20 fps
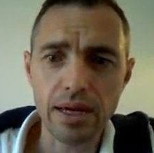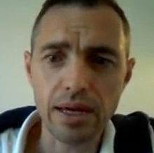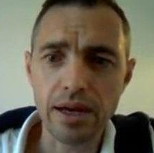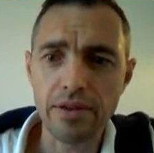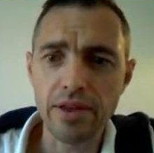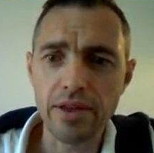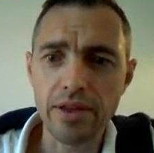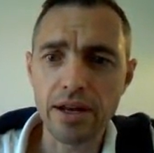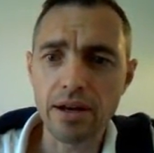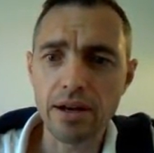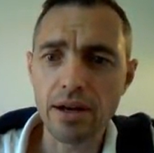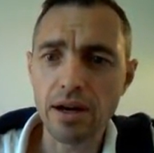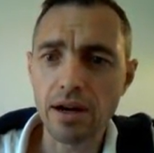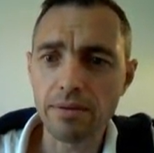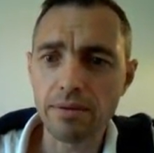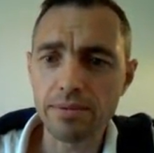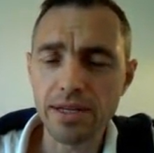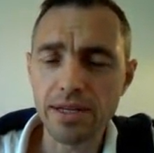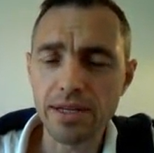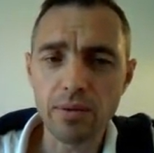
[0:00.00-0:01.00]
and then
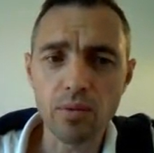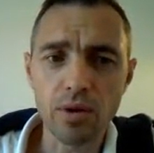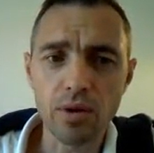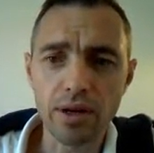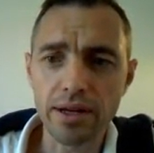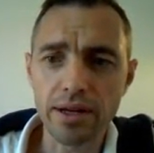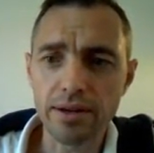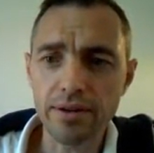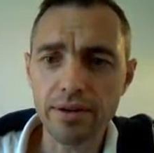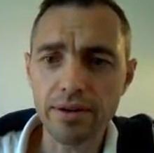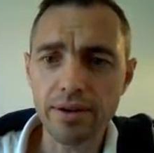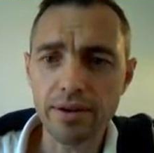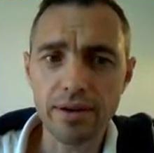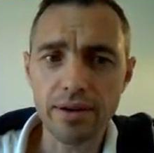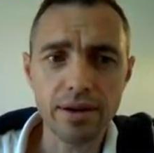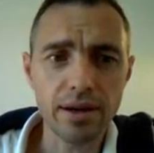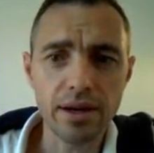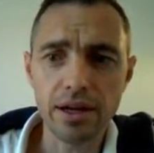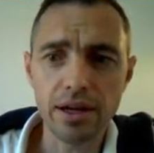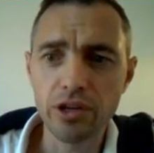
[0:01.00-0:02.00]
update wallet.
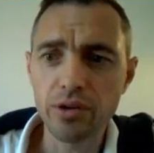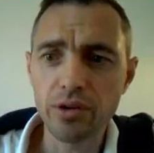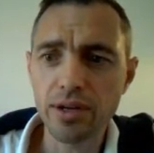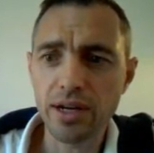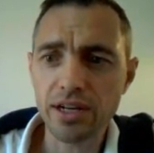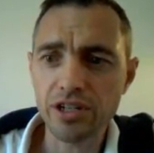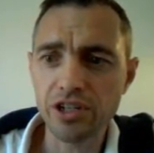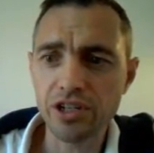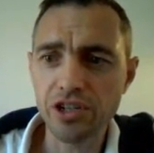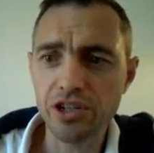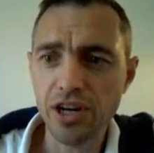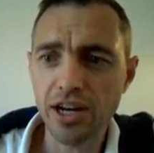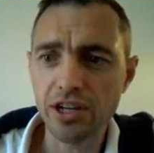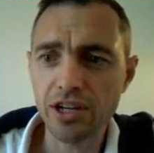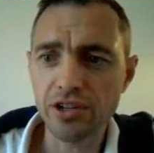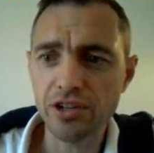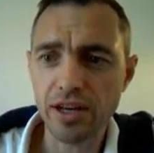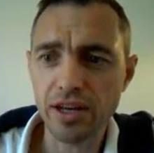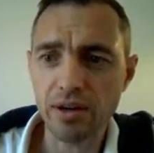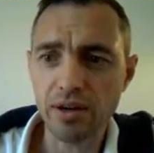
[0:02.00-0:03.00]
And you can actually
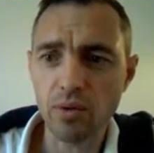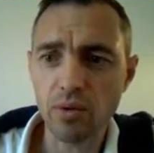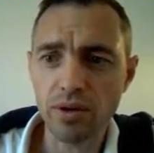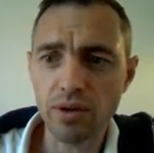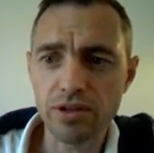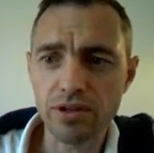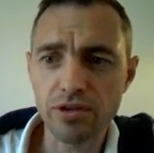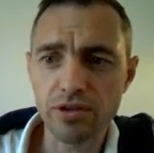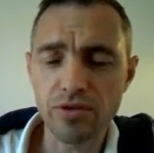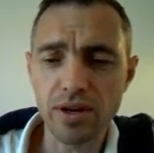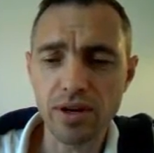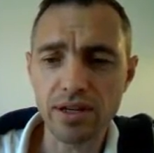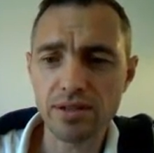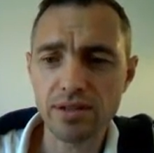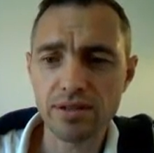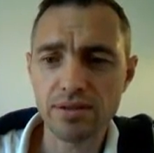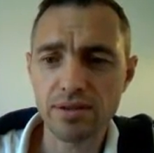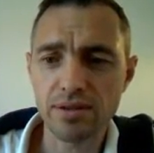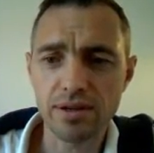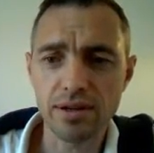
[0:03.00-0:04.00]
change that wallet
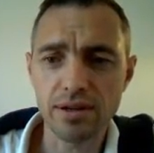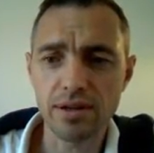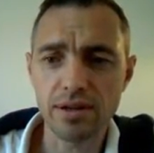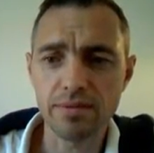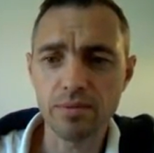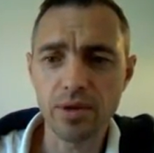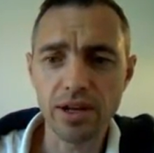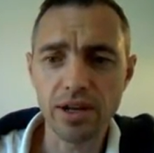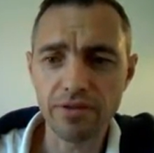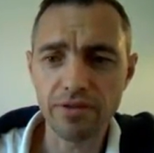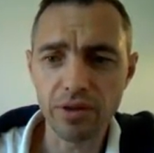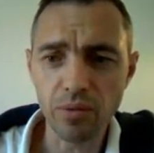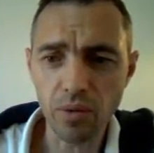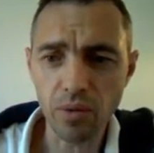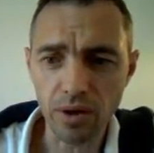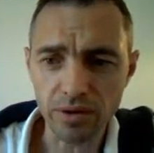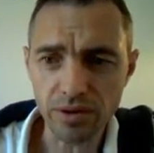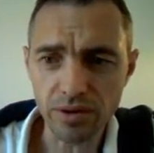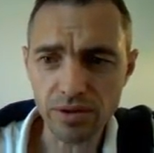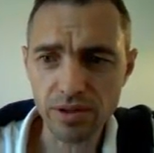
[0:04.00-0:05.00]
address um, whenever you
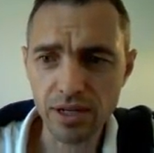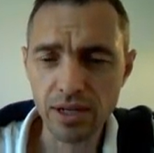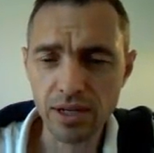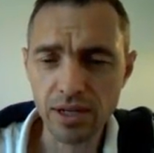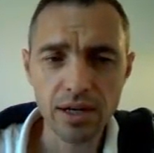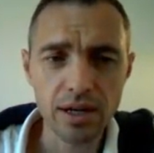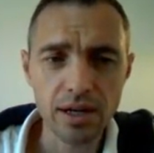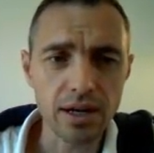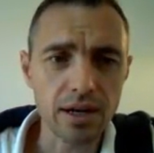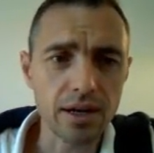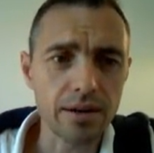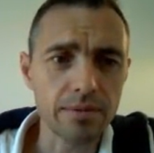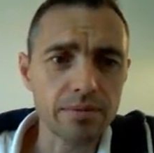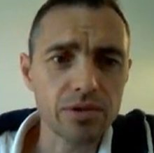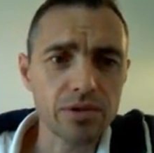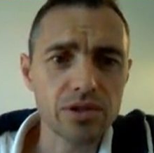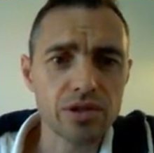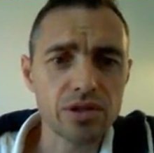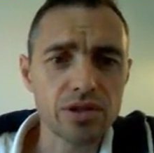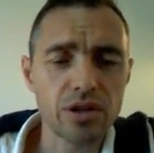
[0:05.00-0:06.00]
want.
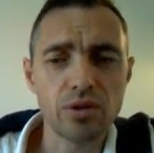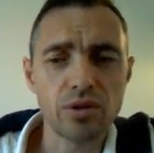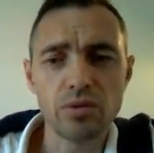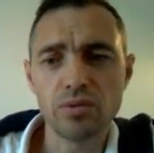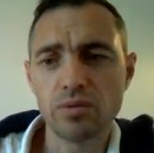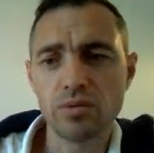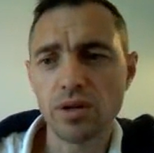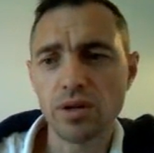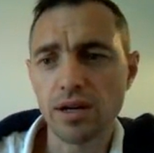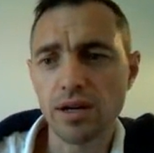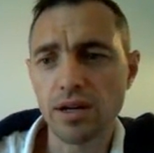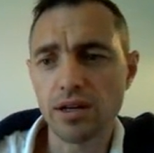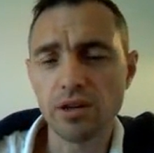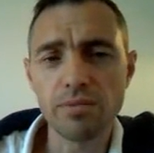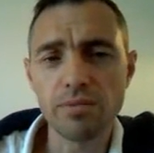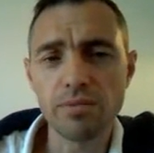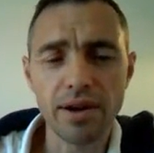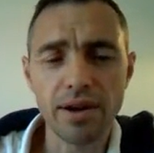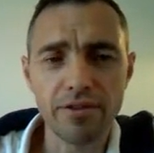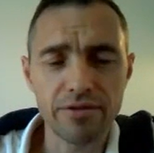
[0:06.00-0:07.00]
Um, so uh,
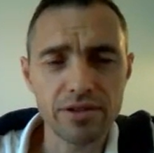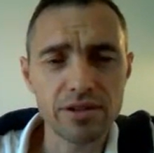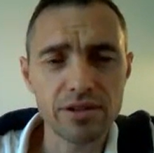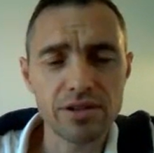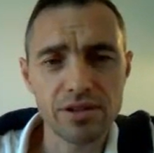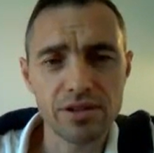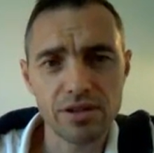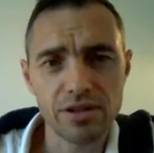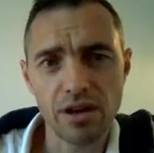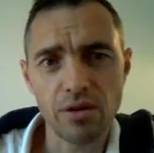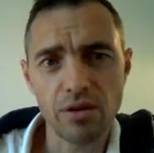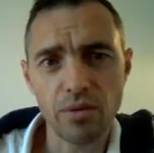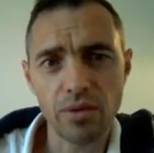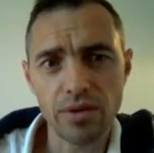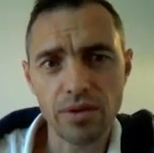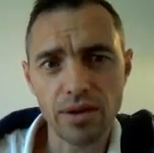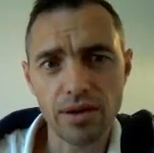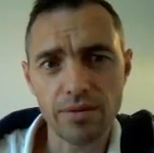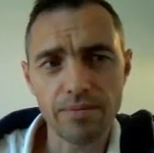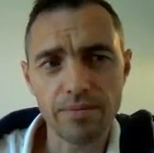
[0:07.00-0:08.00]
you might start
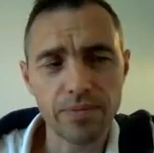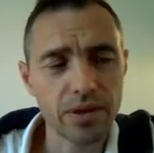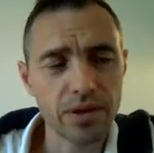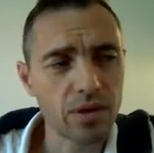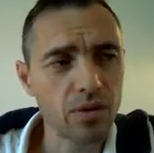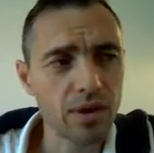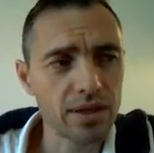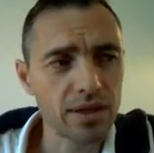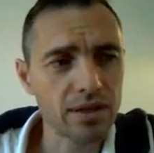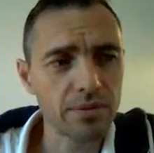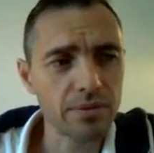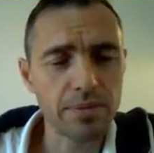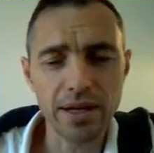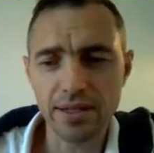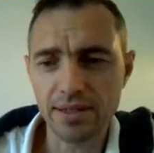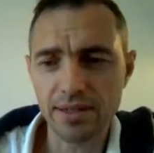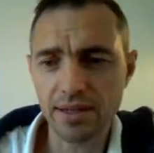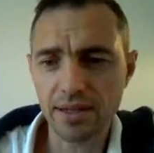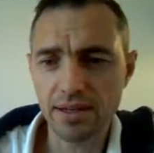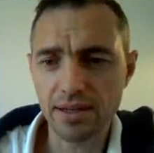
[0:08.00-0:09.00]
with a um, quite a
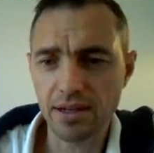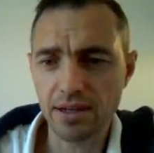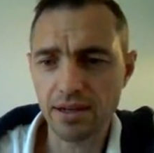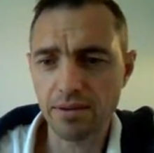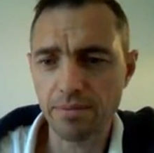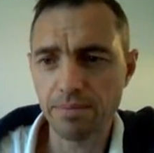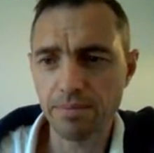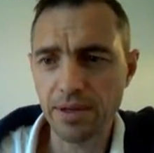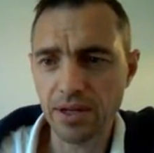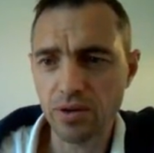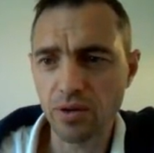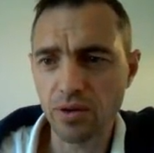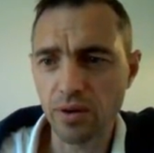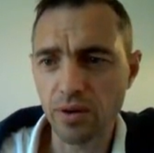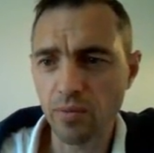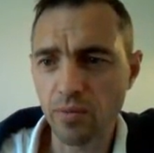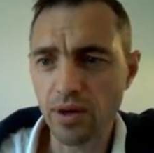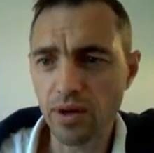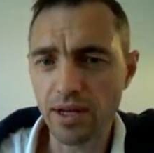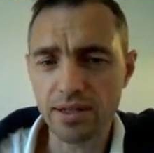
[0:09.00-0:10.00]
basic uh,
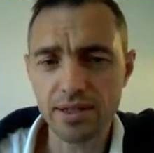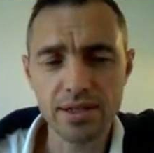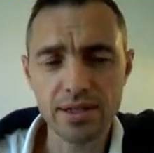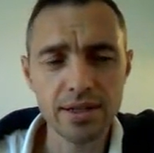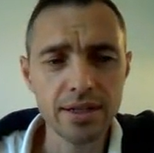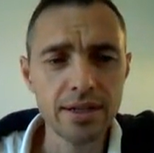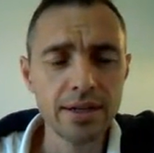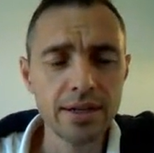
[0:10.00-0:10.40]
Bitcoin wallet.